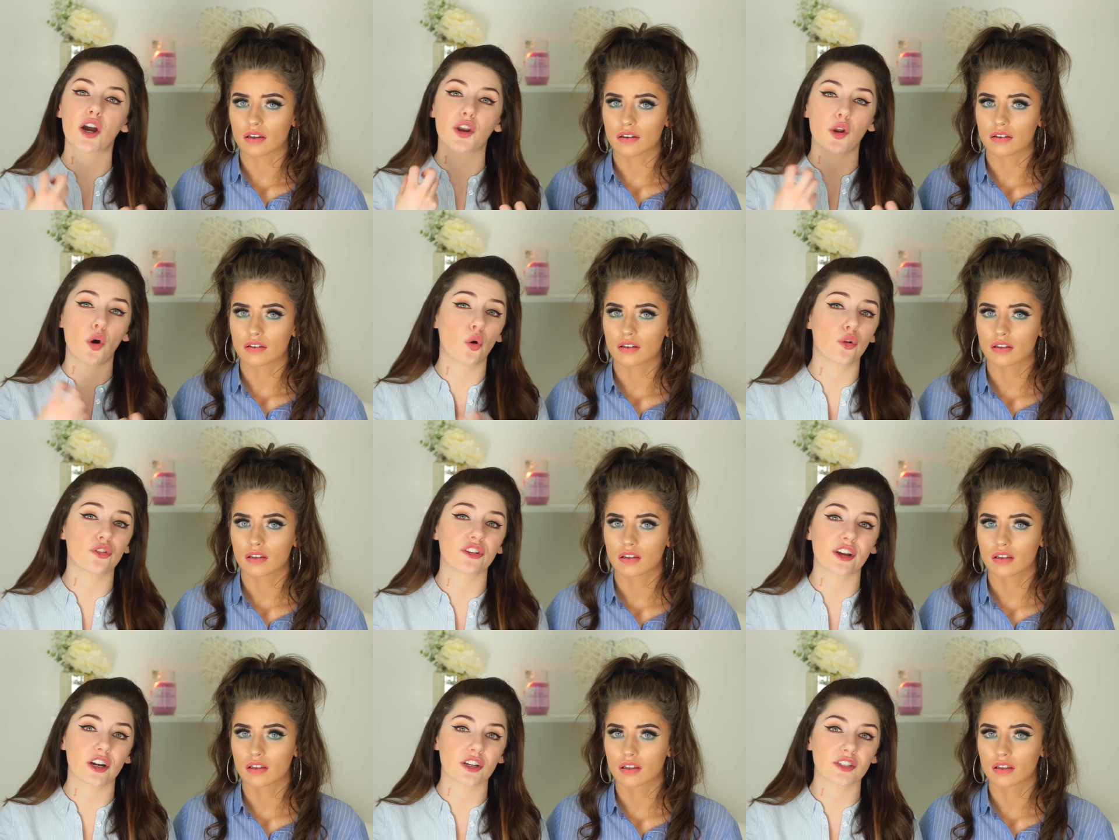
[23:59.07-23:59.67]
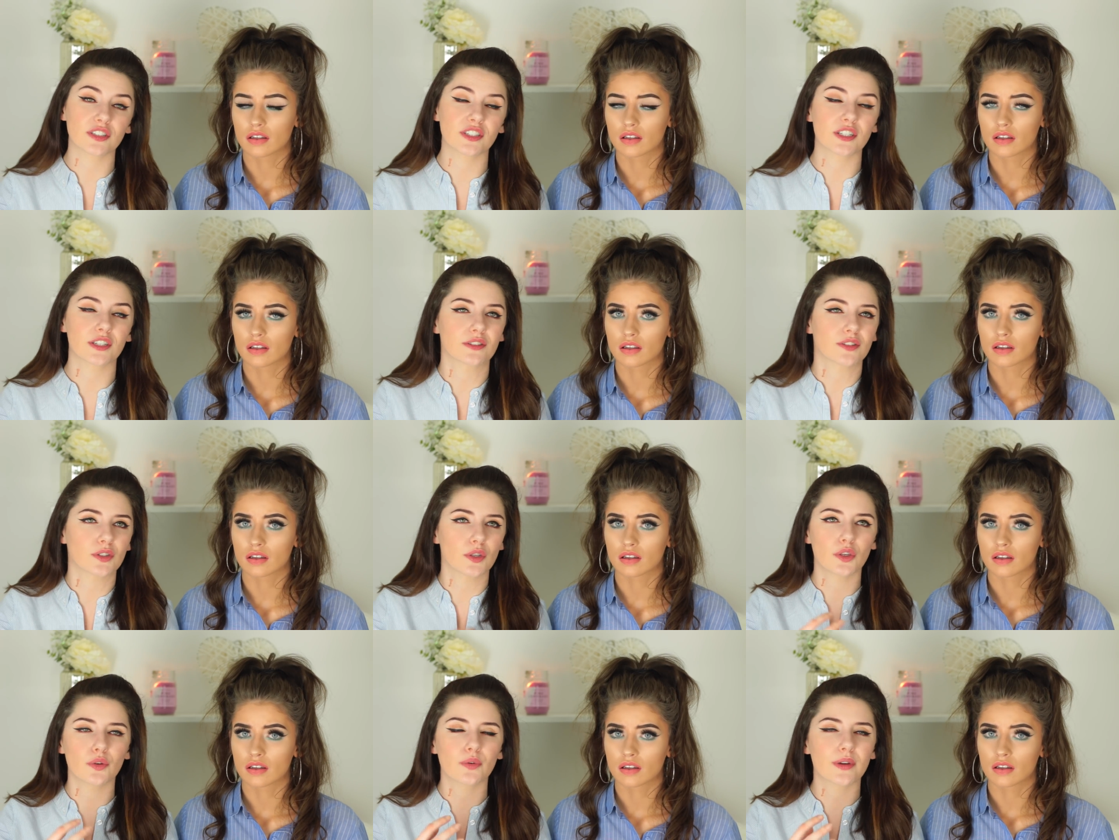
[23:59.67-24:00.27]
Speaker 1: and holding on to you.
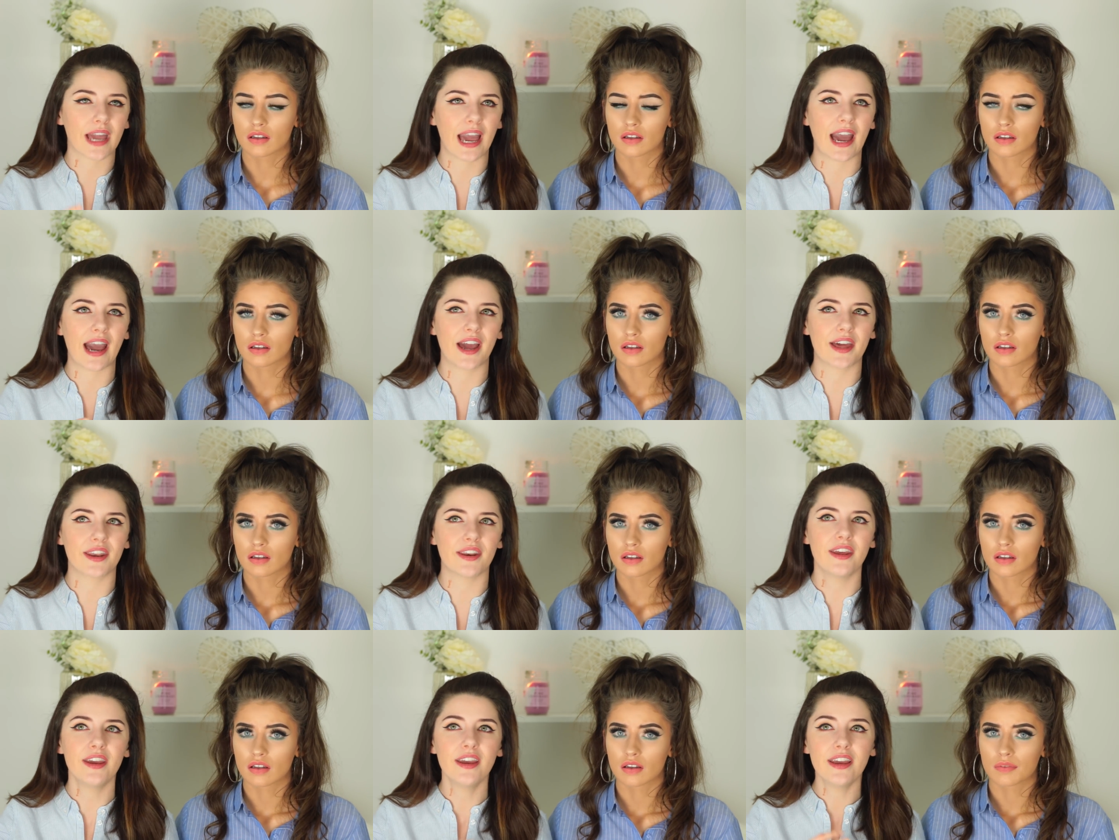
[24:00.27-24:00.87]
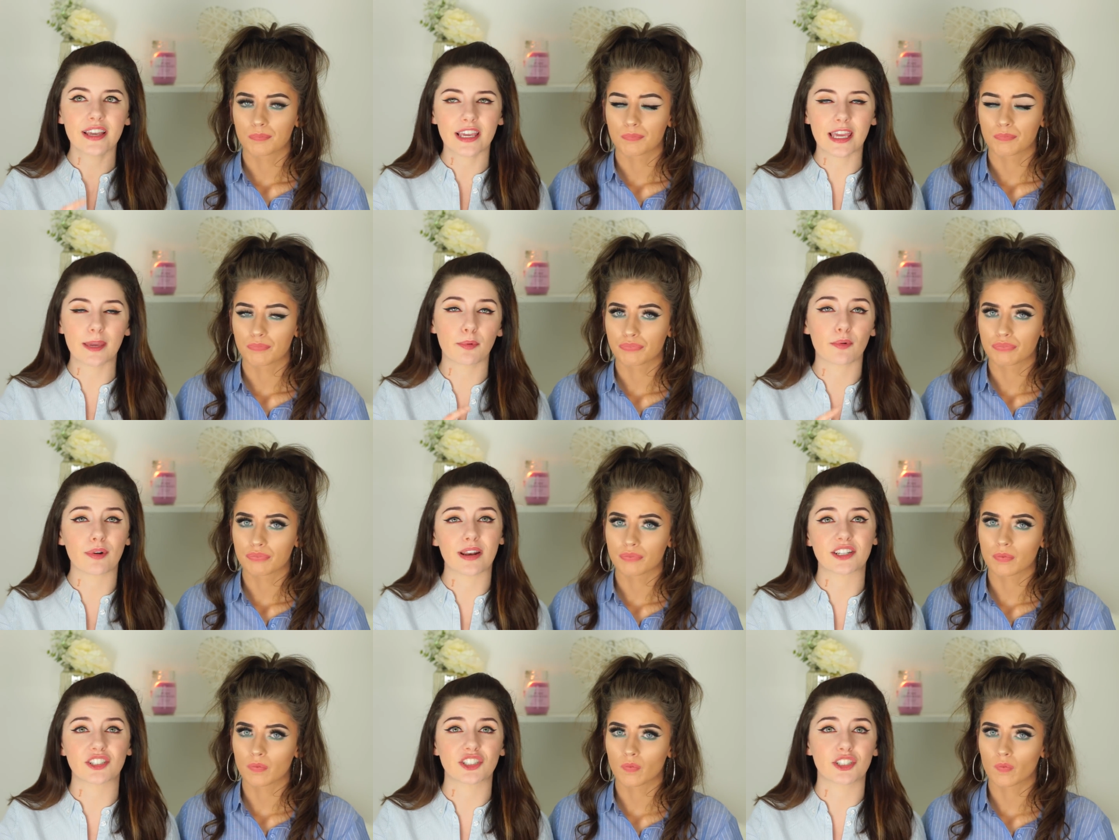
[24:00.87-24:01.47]
So you can keep a
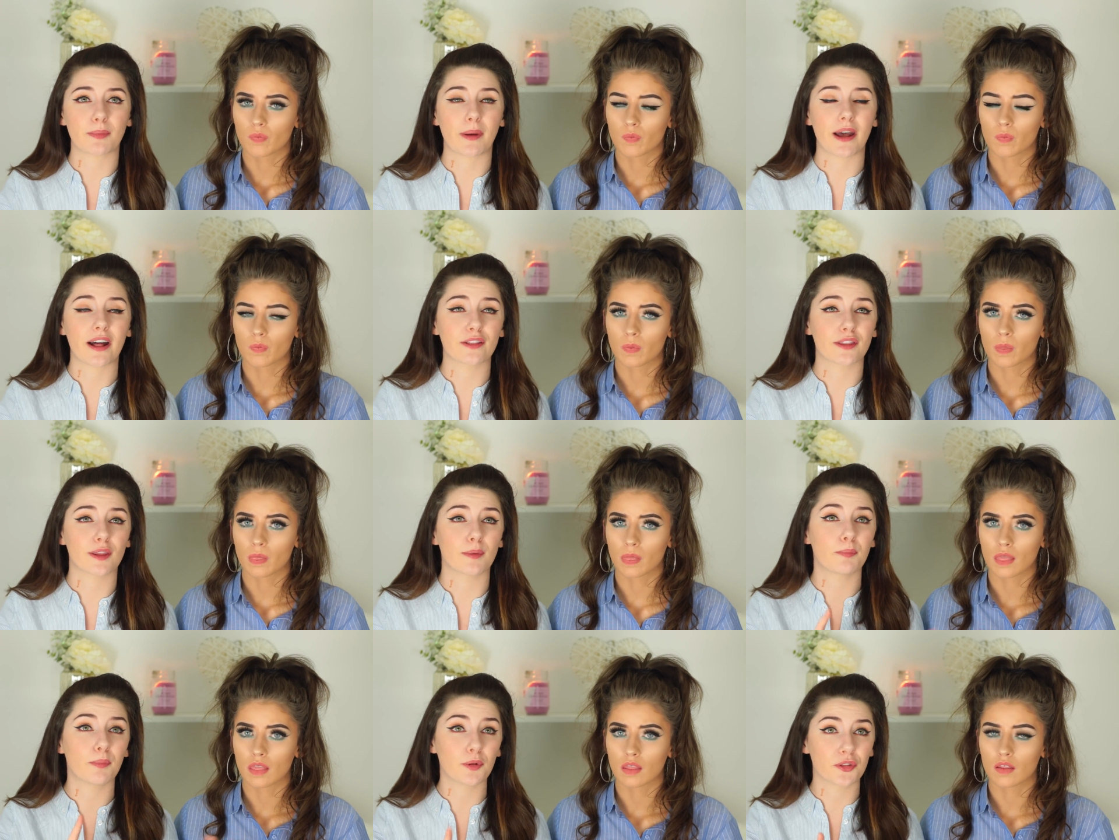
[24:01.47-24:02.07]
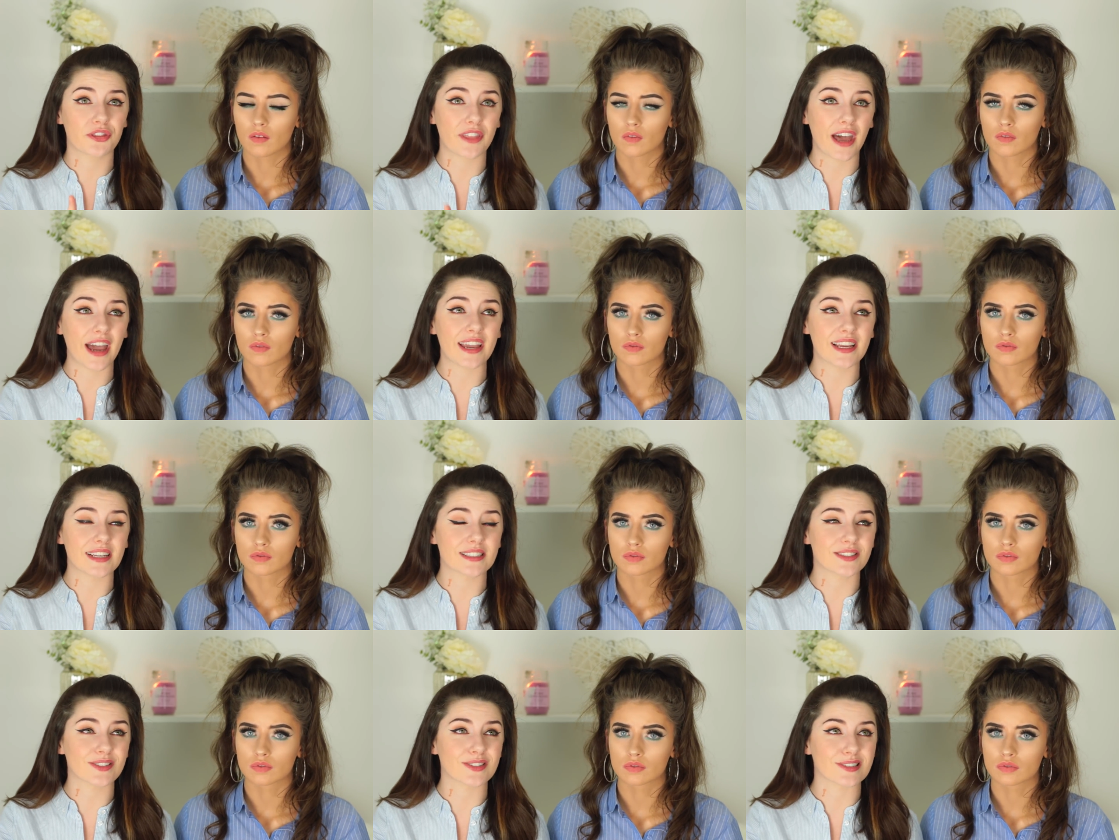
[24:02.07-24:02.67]
relationship healthy, but that
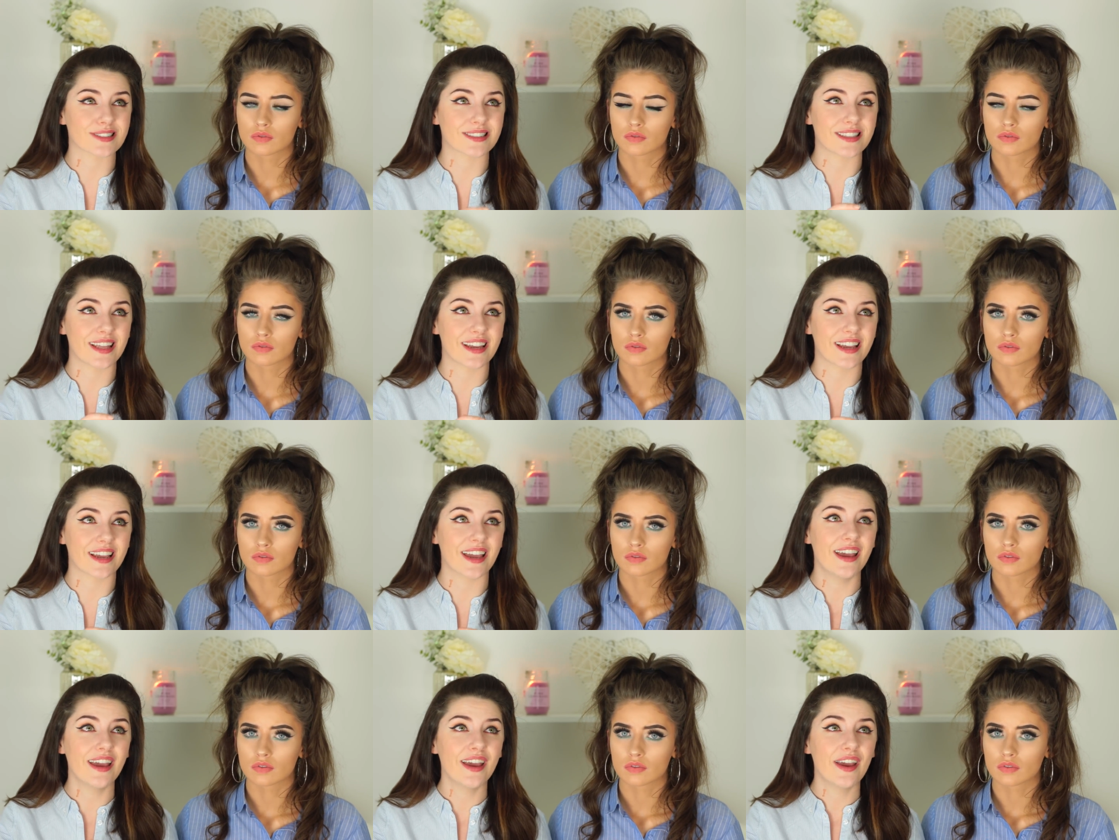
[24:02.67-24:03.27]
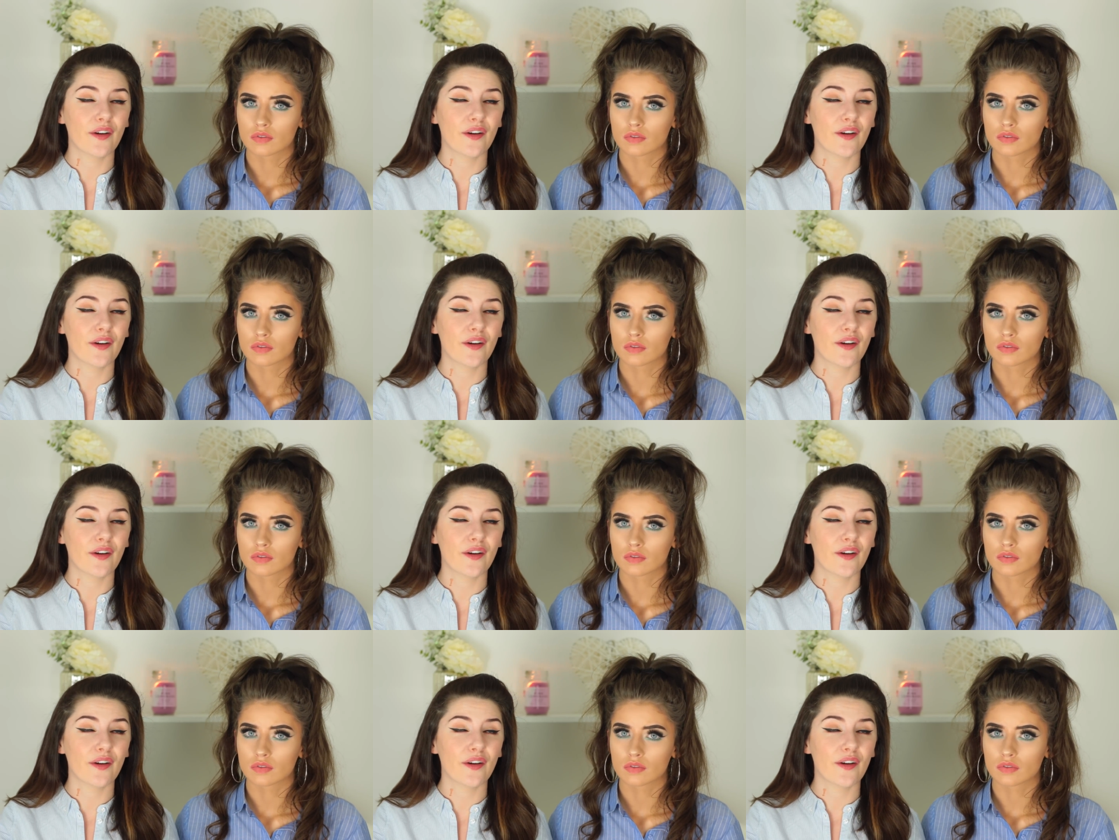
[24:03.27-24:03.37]
is just like